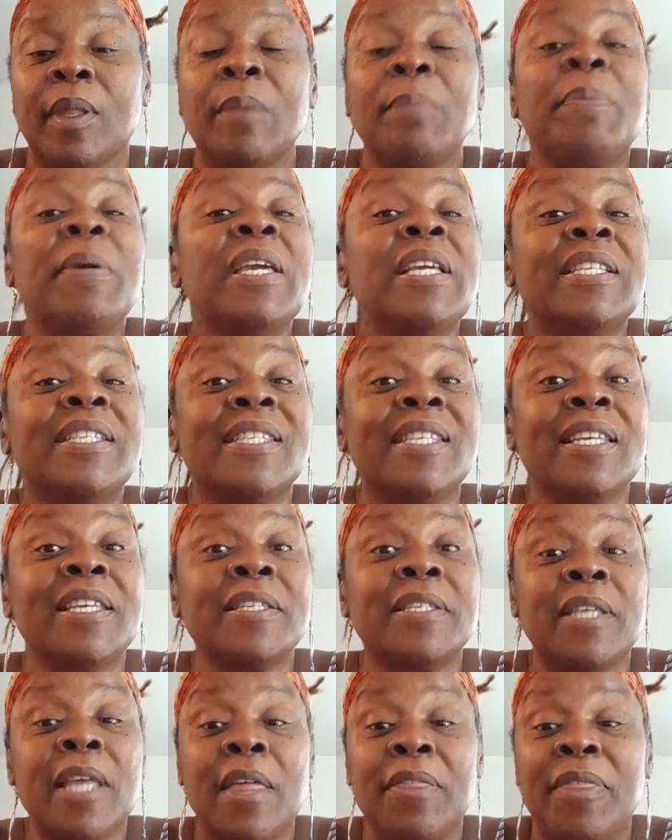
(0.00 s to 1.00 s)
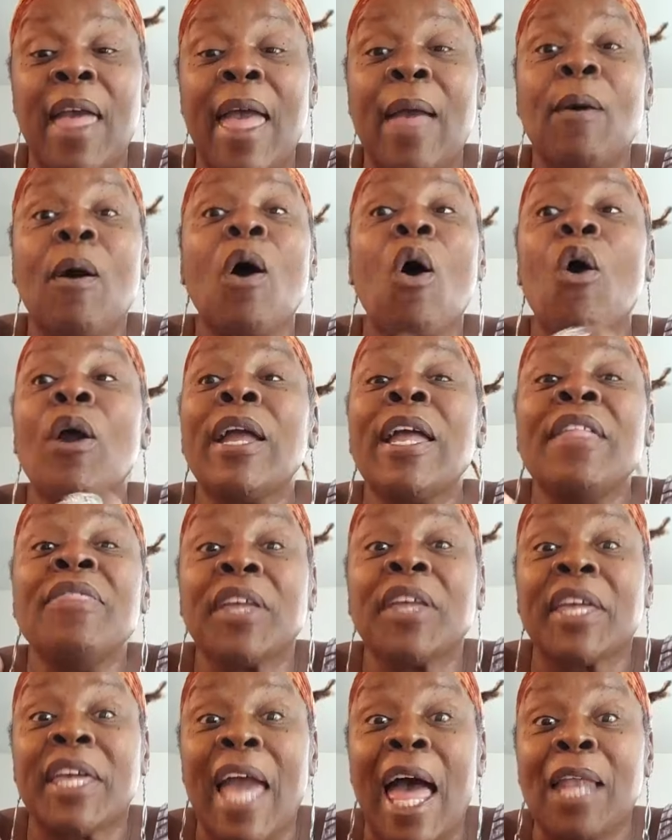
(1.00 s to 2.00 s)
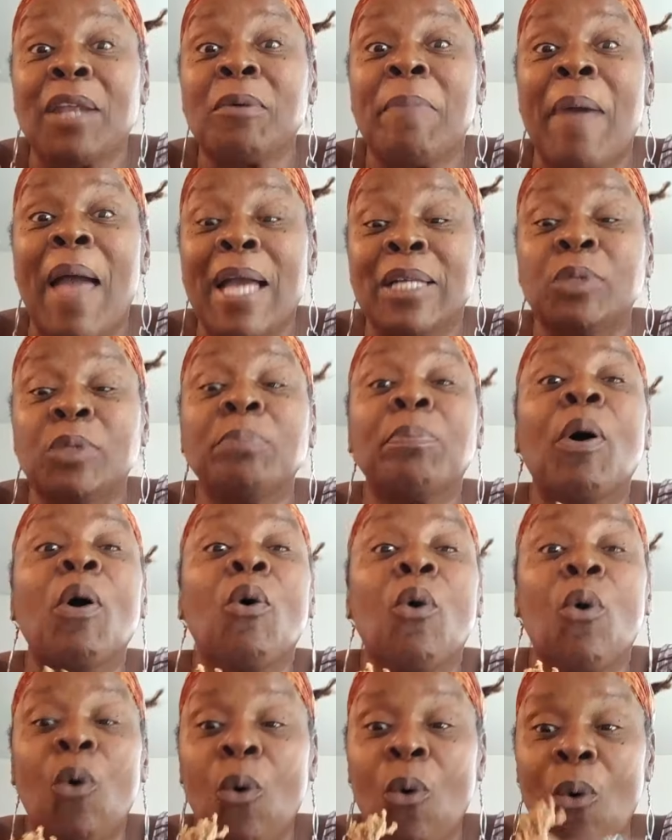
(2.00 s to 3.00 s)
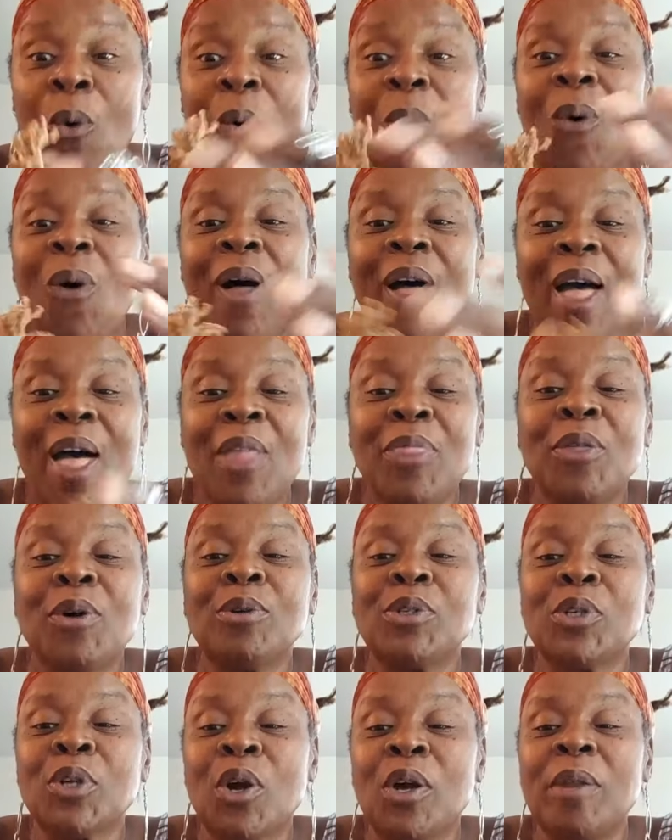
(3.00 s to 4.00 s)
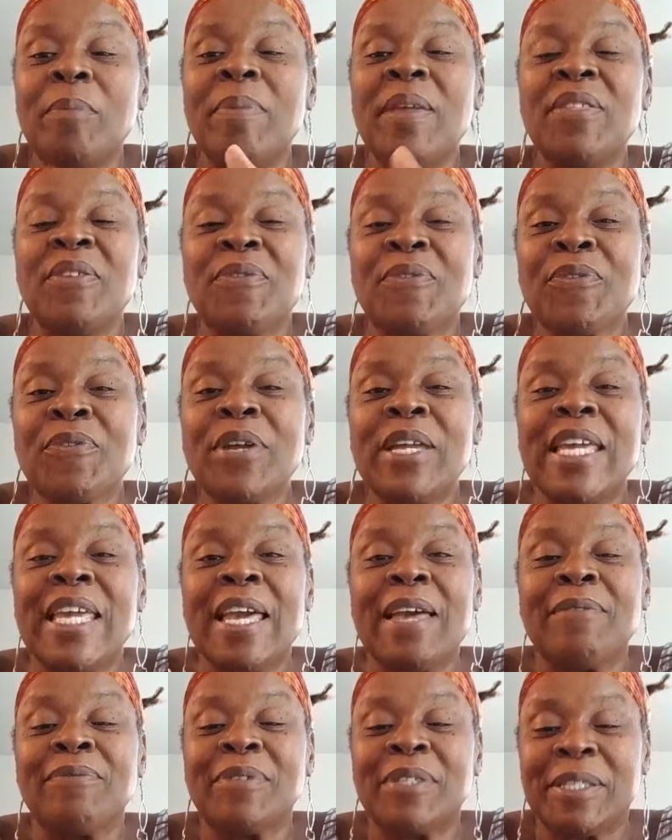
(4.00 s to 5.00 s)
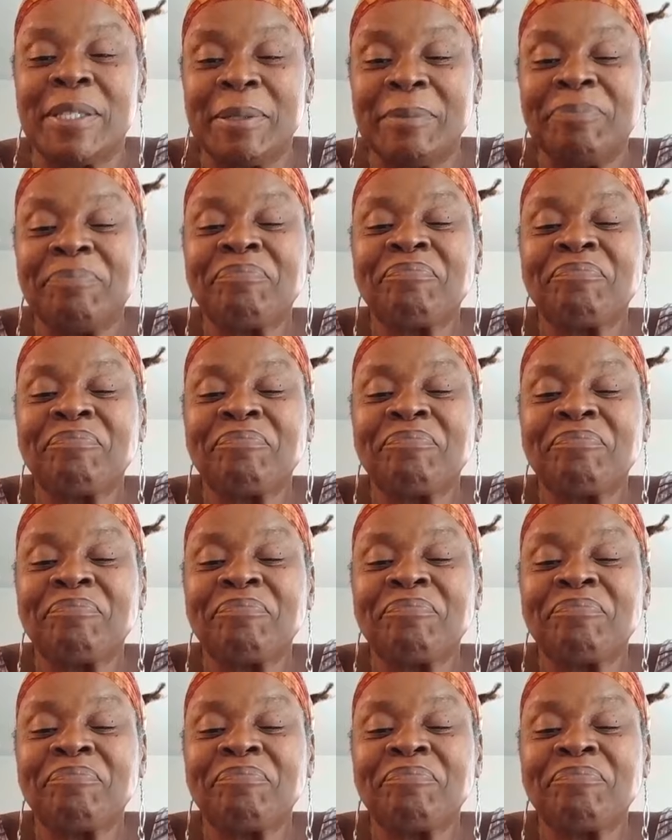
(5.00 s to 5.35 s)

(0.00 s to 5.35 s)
pieces that are in the calabash bowl. Those are going to be the free gifts.